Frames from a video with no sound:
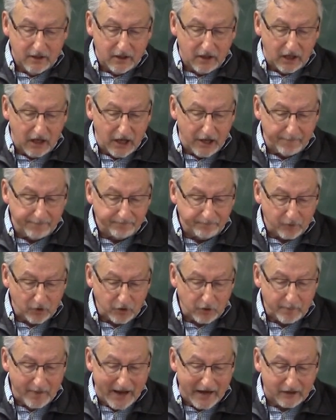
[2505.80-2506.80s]
Um,
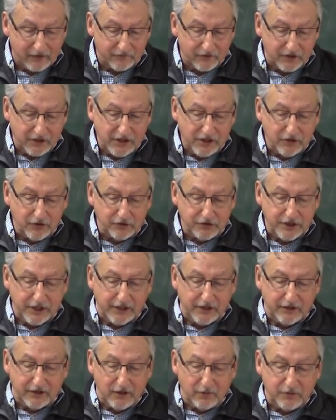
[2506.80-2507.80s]
on the back of the keno ticket,